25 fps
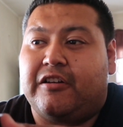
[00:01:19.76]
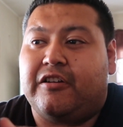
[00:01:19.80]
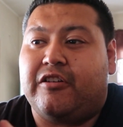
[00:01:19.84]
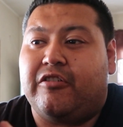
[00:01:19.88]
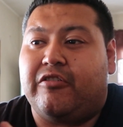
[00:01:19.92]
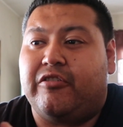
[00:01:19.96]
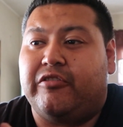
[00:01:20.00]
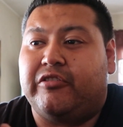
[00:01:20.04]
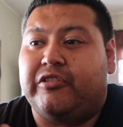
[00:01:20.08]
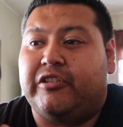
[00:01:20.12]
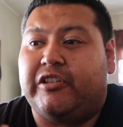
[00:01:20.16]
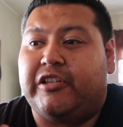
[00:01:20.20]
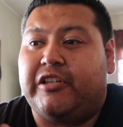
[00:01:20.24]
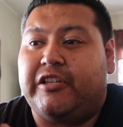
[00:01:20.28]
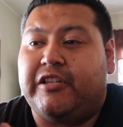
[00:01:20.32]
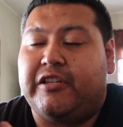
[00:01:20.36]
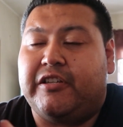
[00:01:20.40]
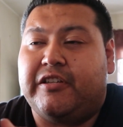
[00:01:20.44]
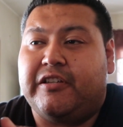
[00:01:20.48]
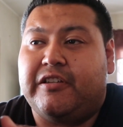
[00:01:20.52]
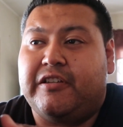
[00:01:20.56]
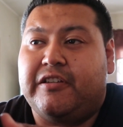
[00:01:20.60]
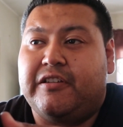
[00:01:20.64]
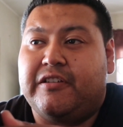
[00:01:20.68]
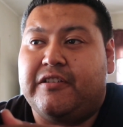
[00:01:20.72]
currently.
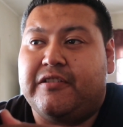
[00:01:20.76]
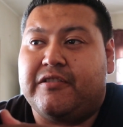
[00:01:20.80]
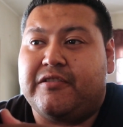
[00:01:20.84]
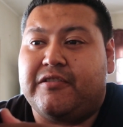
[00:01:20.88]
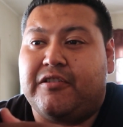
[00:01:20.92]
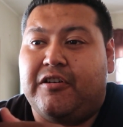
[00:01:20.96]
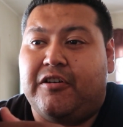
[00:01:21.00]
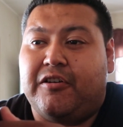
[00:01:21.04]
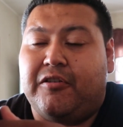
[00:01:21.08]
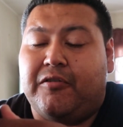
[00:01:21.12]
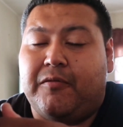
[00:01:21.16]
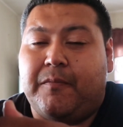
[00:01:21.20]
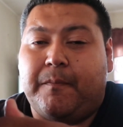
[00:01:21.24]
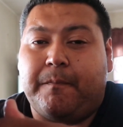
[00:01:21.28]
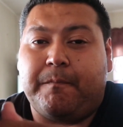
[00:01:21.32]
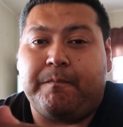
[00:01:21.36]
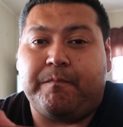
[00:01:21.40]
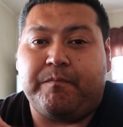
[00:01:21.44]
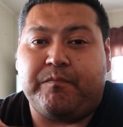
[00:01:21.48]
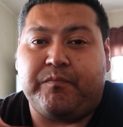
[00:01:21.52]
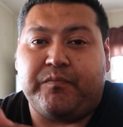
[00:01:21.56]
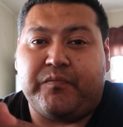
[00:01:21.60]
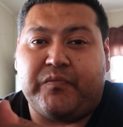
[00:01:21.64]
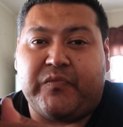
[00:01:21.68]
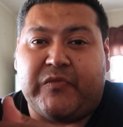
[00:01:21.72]
So
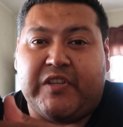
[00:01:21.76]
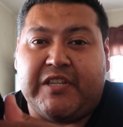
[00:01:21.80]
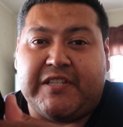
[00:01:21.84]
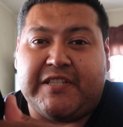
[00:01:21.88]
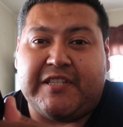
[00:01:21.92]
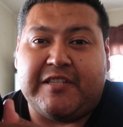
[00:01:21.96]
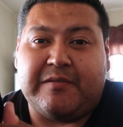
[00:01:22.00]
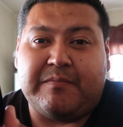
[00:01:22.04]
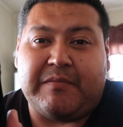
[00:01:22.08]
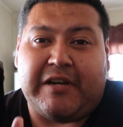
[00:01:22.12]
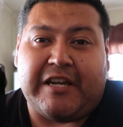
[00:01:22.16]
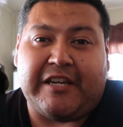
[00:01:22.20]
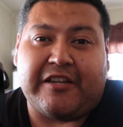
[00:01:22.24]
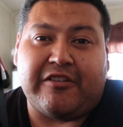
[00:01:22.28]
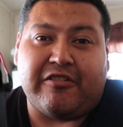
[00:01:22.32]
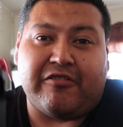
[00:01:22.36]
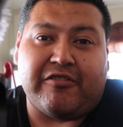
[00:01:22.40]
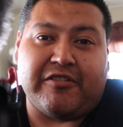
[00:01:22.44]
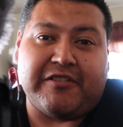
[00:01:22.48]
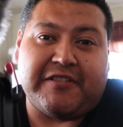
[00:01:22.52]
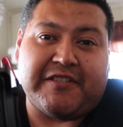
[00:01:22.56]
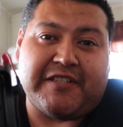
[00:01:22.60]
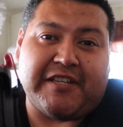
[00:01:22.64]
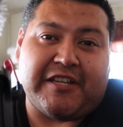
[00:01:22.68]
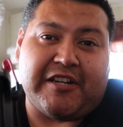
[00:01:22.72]
this is my
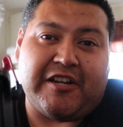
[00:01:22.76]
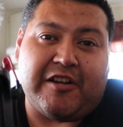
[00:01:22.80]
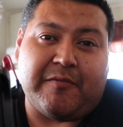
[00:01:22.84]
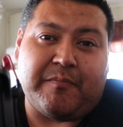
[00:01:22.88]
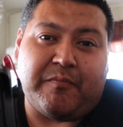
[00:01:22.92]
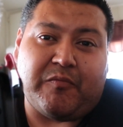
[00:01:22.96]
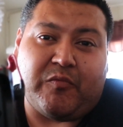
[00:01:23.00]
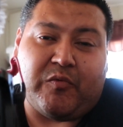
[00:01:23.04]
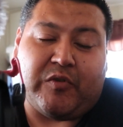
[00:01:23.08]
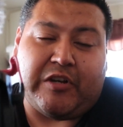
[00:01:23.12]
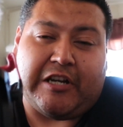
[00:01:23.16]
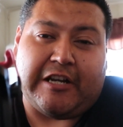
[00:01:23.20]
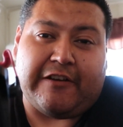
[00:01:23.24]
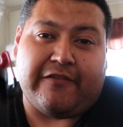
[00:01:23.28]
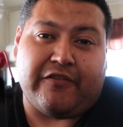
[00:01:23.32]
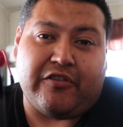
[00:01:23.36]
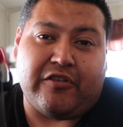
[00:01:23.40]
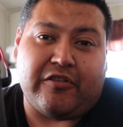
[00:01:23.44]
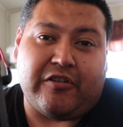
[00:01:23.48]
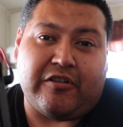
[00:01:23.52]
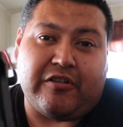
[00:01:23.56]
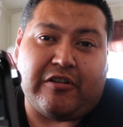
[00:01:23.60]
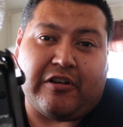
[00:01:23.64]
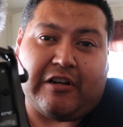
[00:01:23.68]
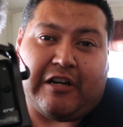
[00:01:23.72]
current setup
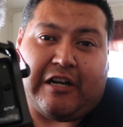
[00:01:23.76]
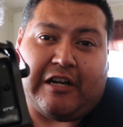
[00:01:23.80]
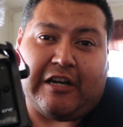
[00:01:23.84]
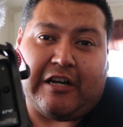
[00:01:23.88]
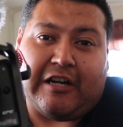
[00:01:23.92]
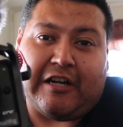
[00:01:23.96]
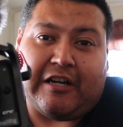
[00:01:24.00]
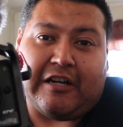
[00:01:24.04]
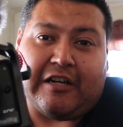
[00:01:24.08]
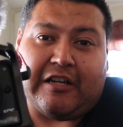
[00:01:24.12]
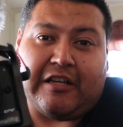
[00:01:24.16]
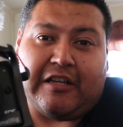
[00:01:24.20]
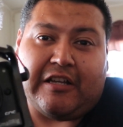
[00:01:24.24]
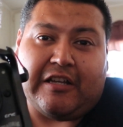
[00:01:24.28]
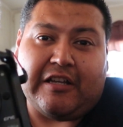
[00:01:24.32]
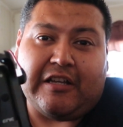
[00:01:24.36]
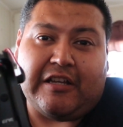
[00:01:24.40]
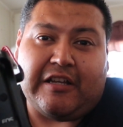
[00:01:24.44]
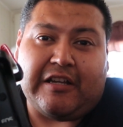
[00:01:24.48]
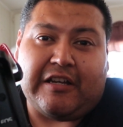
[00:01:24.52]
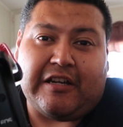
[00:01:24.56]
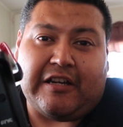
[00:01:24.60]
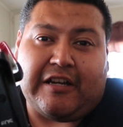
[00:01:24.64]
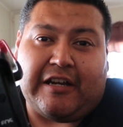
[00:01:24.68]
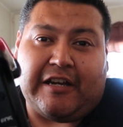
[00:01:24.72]
whenever
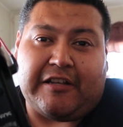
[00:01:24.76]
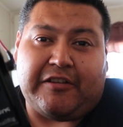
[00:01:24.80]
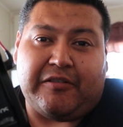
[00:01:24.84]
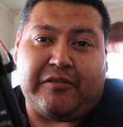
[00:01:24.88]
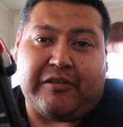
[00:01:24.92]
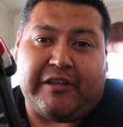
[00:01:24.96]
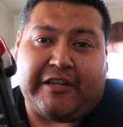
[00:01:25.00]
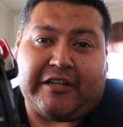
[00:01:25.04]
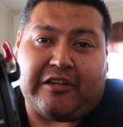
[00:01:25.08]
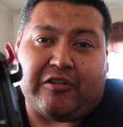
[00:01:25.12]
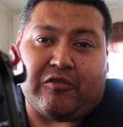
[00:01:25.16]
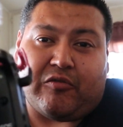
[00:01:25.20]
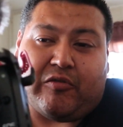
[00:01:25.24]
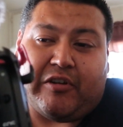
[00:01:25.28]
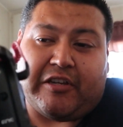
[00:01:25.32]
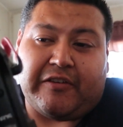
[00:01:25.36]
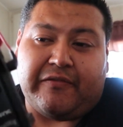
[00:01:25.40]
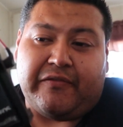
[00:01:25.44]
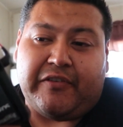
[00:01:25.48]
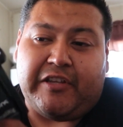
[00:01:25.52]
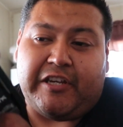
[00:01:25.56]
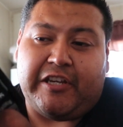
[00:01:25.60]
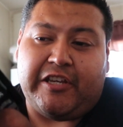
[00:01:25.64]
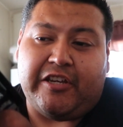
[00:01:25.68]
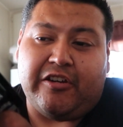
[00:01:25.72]
I do like a quick
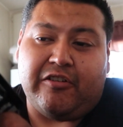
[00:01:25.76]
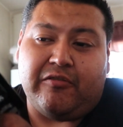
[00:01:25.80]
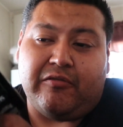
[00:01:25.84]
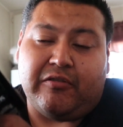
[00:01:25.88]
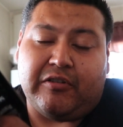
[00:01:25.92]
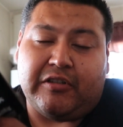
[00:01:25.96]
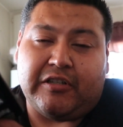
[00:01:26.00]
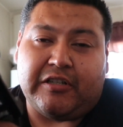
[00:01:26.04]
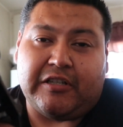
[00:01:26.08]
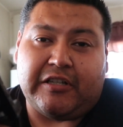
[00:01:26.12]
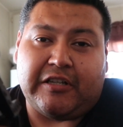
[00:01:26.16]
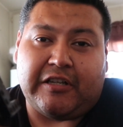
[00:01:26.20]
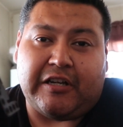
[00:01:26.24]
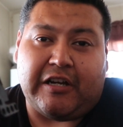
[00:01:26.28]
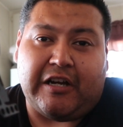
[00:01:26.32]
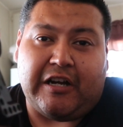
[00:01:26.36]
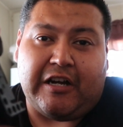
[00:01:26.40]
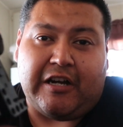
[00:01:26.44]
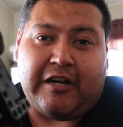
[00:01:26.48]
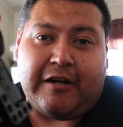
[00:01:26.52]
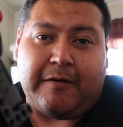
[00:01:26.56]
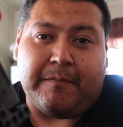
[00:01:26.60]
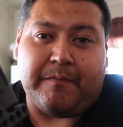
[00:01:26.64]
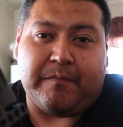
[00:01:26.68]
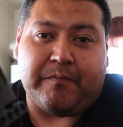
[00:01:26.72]
video,
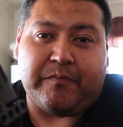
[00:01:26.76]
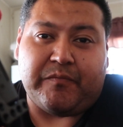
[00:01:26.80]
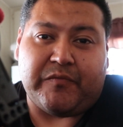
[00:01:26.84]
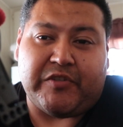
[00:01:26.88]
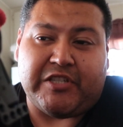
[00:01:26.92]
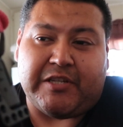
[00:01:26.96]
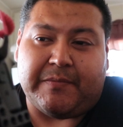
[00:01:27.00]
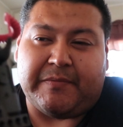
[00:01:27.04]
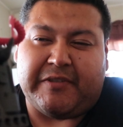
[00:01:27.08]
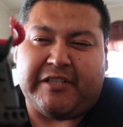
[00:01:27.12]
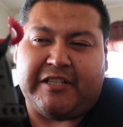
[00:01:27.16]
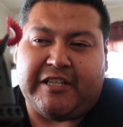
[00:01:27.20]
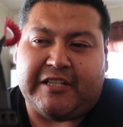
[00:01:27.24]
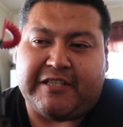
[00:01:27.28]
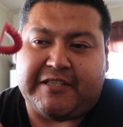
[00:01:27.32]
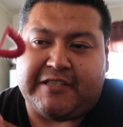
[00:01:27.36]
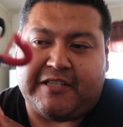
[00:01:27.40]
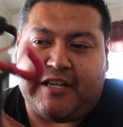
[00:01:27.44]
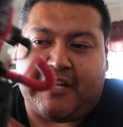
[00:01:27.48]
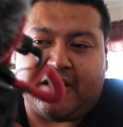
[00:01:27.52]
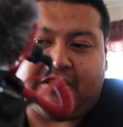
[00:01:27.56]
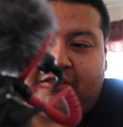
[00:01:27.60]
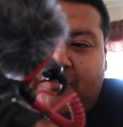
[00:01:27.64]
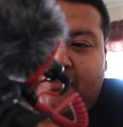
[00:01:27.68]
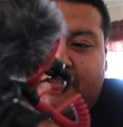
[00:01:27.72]
something that's
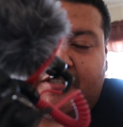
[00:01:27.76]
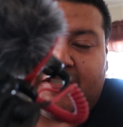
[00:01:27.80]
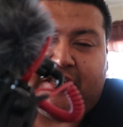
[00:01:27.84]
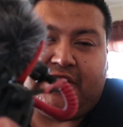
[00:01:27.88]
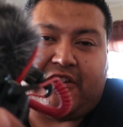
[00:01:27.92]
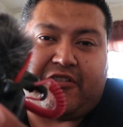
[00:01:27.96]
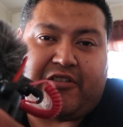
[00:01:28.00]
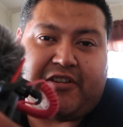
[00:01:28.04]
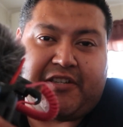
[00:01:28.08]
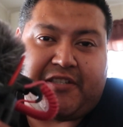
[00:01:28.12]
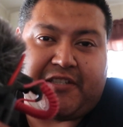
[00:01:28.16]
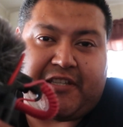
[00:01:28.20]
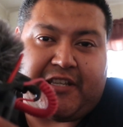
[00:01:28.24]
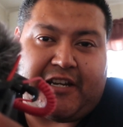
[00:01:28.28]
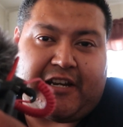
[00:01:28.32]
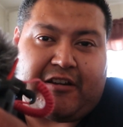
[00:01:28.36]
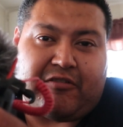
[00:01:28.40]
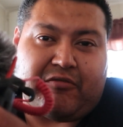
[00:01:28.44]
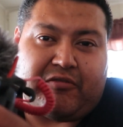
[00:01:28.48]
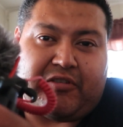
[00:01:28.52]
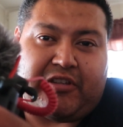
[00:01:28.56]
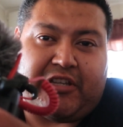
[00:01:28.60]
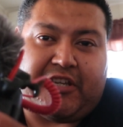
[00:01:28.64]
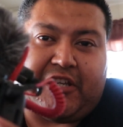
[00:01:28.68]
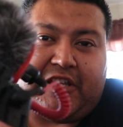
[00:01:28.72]
not too serious, that I
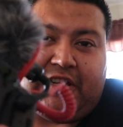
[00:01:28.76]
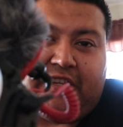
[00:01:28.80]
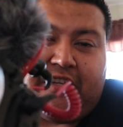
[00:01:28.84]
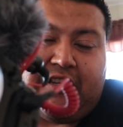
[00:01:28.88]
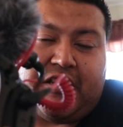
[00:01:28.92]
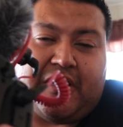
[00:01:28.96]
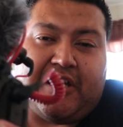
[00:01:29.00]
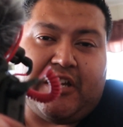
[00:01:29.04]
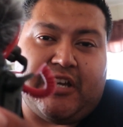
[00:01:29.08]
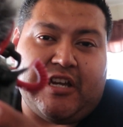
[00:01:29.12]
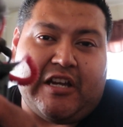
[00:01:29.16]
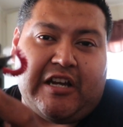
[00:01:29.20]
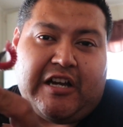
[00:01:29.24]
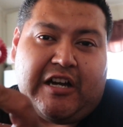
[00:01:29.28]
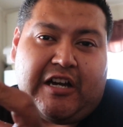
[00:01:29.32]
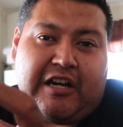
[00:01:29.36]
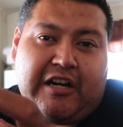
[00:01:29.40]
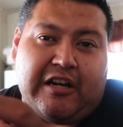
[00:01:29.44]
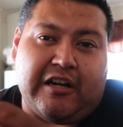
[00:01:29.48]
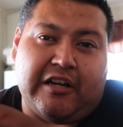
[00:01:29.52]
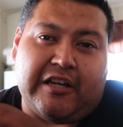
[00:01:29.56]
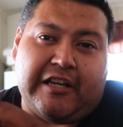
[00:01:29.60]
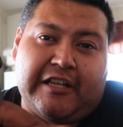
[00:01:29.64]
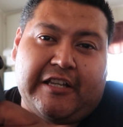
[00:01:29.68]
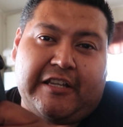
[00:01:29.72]
don't need
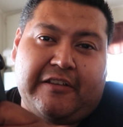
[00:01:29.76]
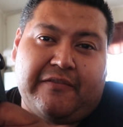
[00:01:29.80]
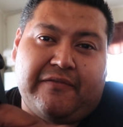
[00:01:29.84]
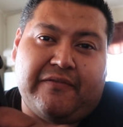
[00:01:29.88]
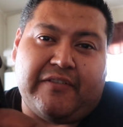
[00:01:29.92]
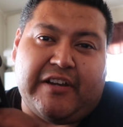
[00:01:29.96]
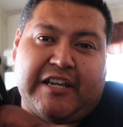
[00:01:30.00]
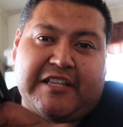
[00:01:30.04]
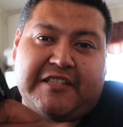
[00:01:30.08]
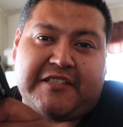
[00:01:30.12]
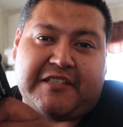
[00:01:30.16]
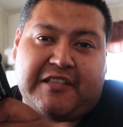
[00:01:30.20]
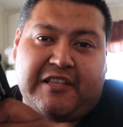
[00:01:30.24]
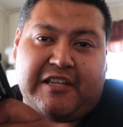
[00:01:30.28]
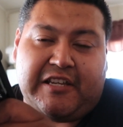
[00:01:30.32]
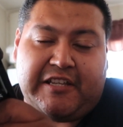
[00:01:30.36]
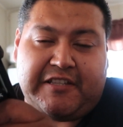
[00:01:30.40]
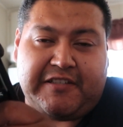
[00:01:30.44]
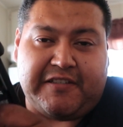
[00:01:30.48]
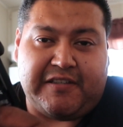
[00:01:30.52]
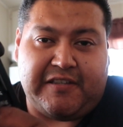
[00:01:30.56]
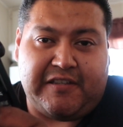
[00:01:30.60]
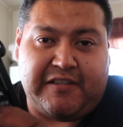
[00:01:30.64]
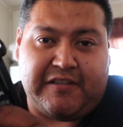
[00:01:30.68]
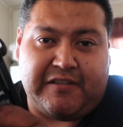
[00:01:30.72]
any fast
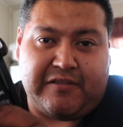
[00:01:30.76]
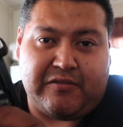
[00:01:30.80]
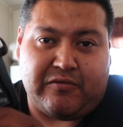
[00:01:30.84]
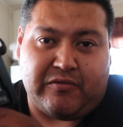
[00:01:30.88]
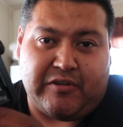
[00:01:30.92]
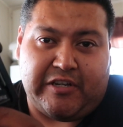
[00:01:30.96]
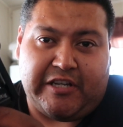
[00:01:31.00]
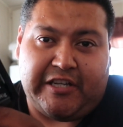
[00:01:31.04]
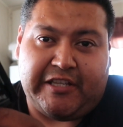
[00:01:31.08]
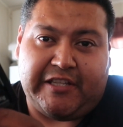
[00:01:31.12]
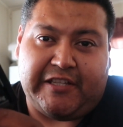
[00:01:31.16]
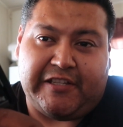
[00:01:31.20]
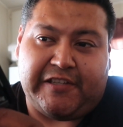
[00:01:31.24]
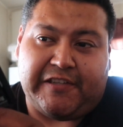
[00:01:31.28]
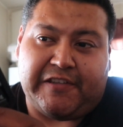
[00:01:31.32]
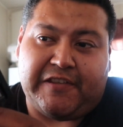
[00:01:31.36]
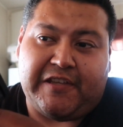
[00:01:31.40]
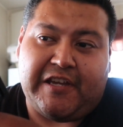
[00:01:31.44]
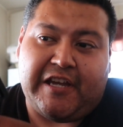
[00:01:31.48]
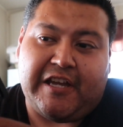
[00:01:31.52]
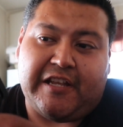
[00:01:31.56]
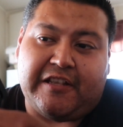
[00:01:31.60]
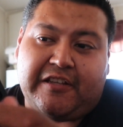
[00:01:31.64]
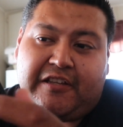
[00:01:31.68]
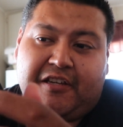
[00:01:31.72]
lenses or anything like
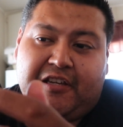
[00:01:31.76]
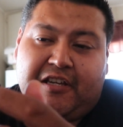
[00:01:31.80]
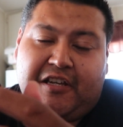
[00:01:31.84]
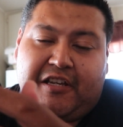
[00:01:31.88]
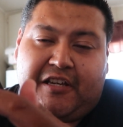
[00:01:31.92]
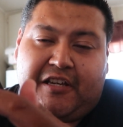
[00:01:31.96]
that.